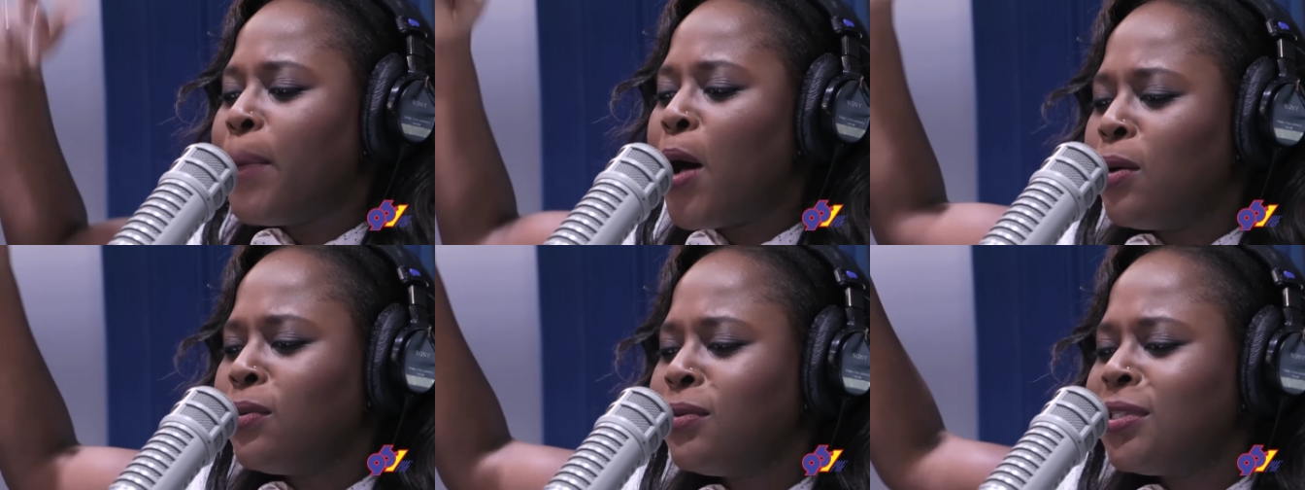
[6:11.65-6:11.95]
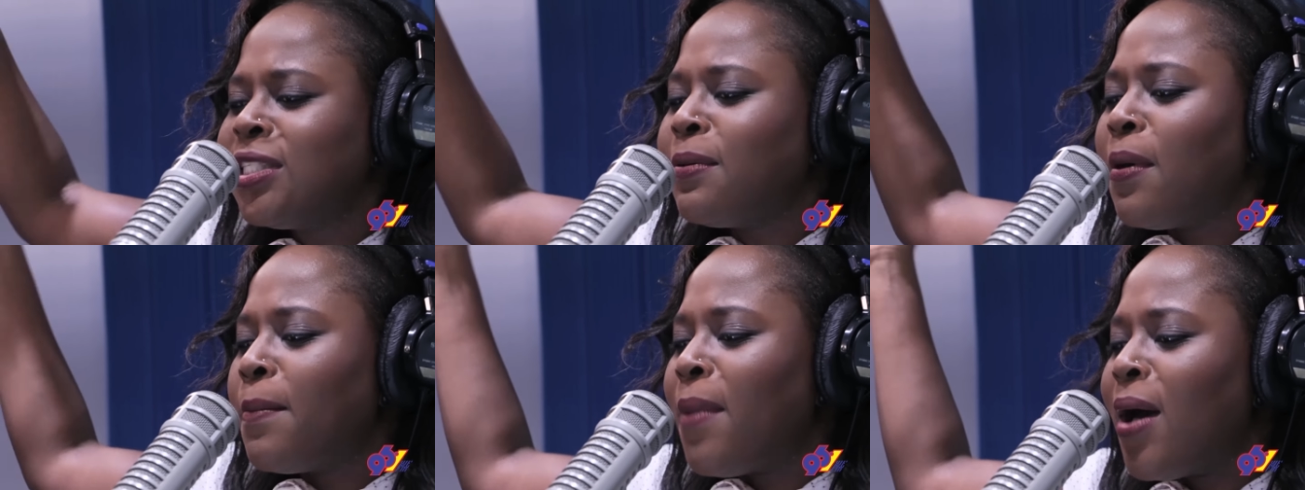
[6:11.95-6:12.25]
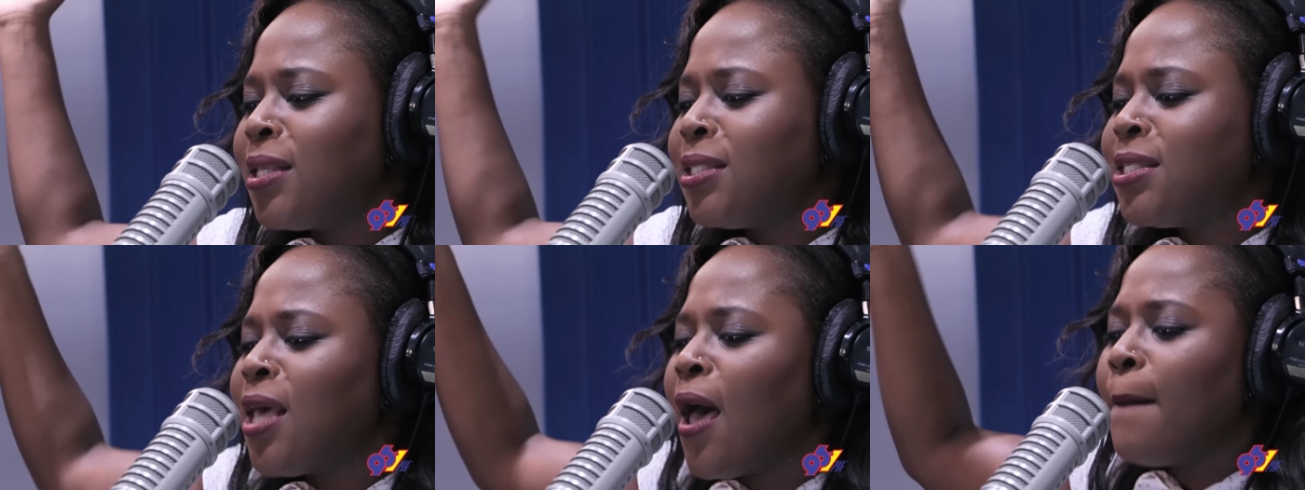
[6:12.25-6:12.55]
Bounce my
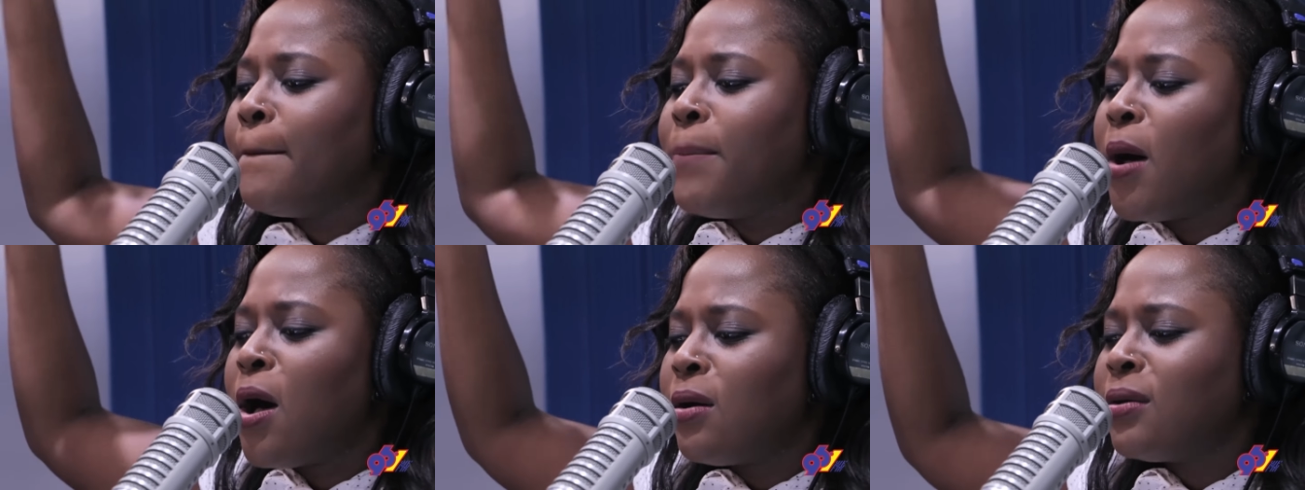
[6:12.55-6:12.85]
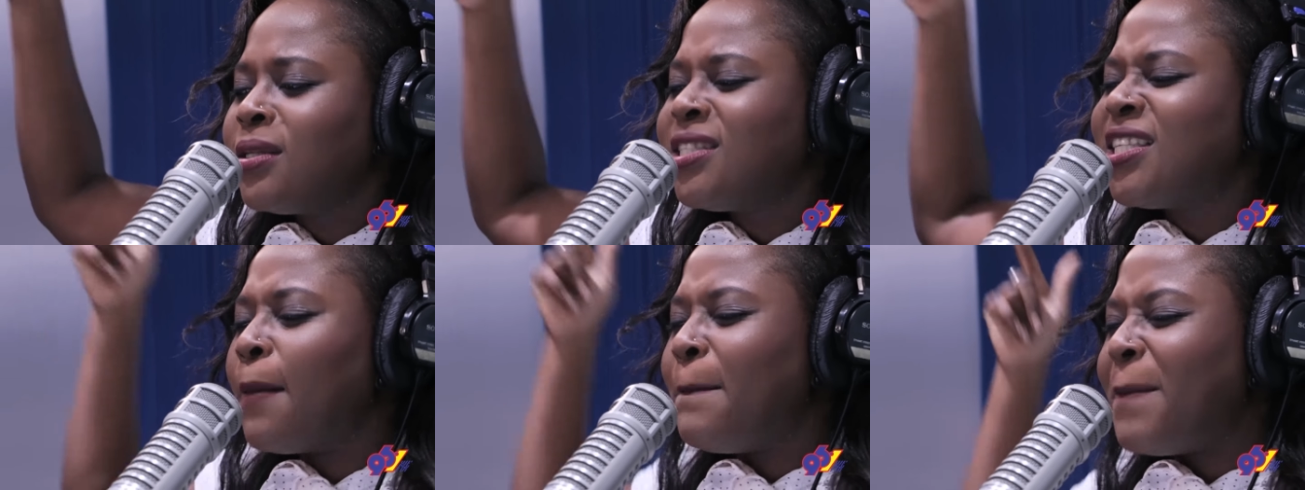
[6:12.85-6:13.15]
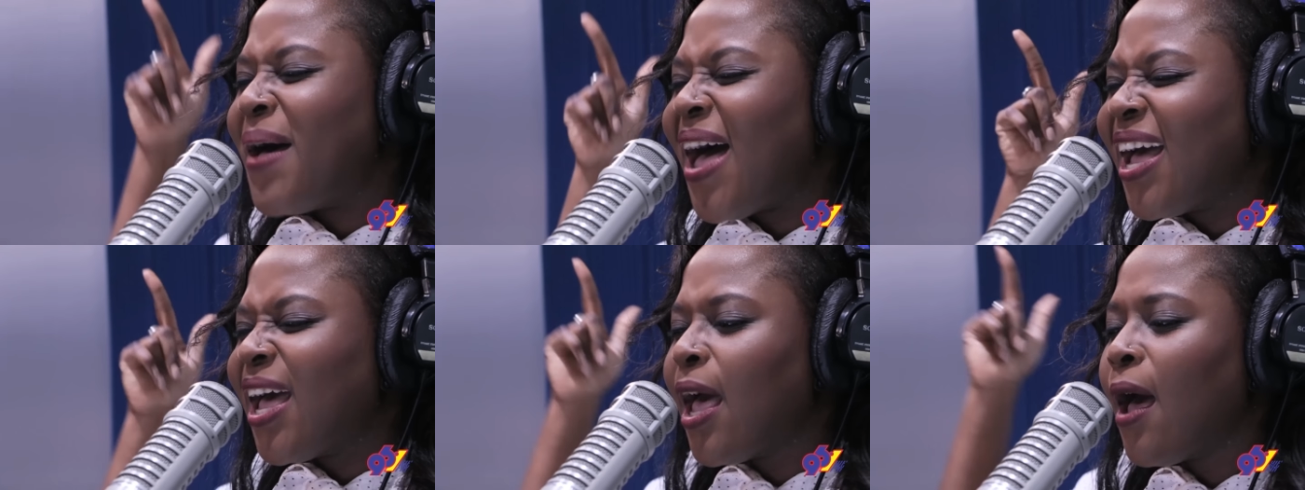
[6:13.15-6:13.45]
butt, bounce
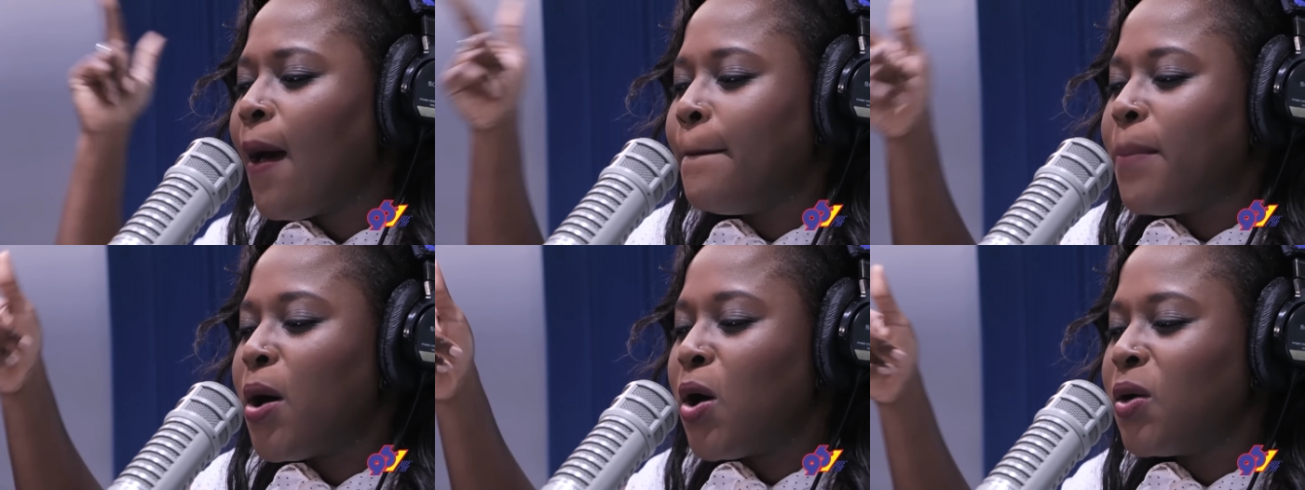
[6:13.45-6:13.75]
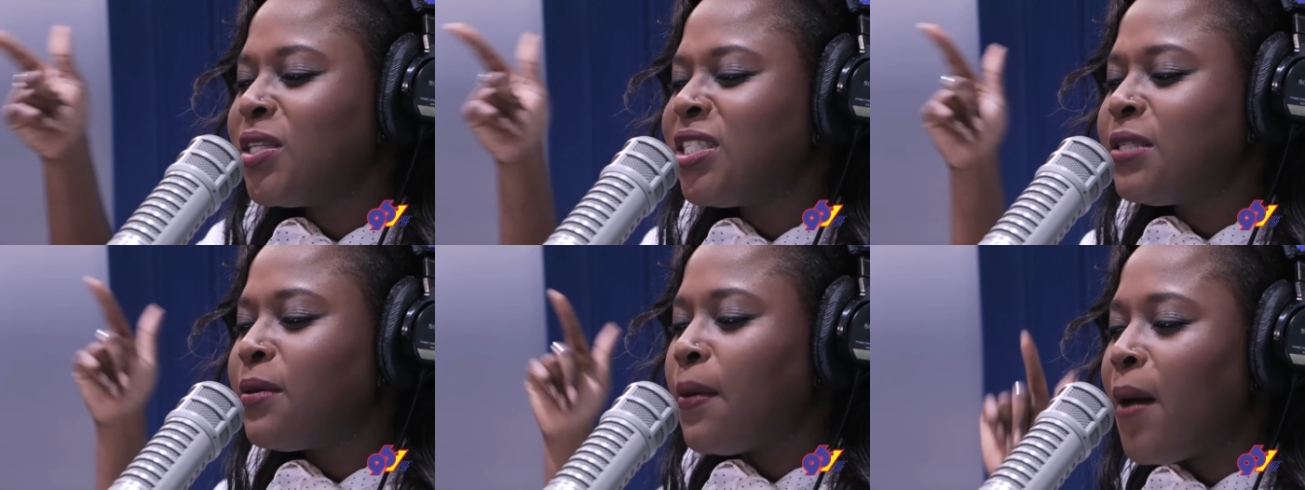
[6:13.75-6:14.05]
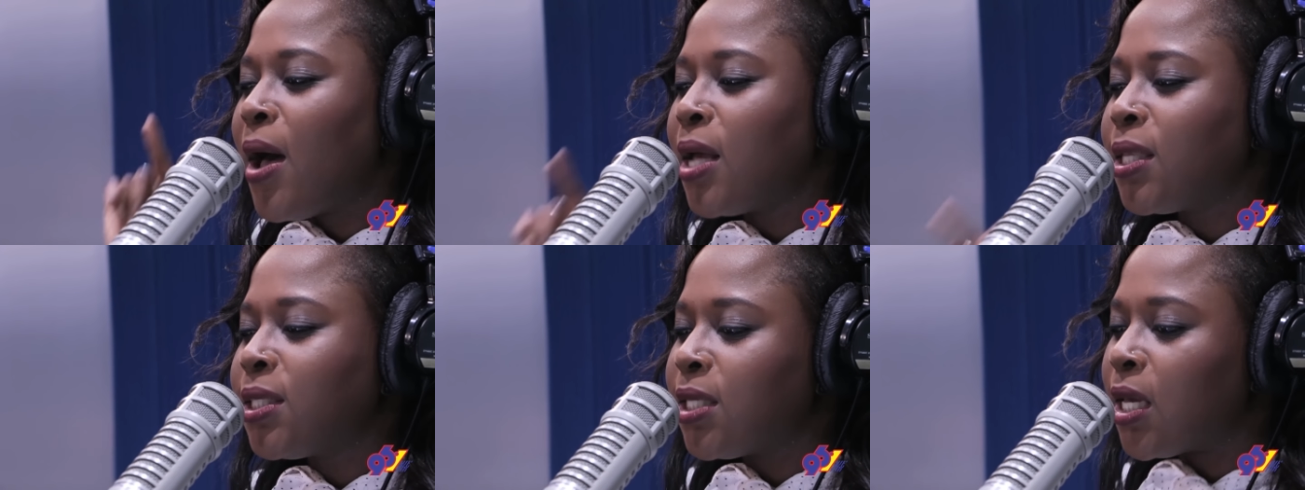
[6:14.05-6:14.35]
back, bounce my
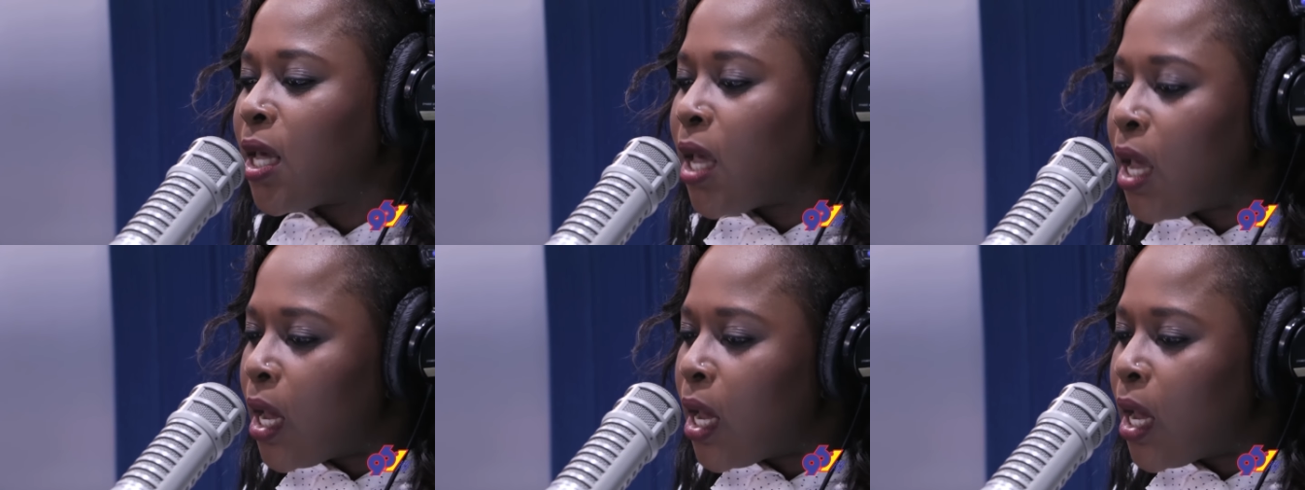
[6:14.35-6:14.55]
butt.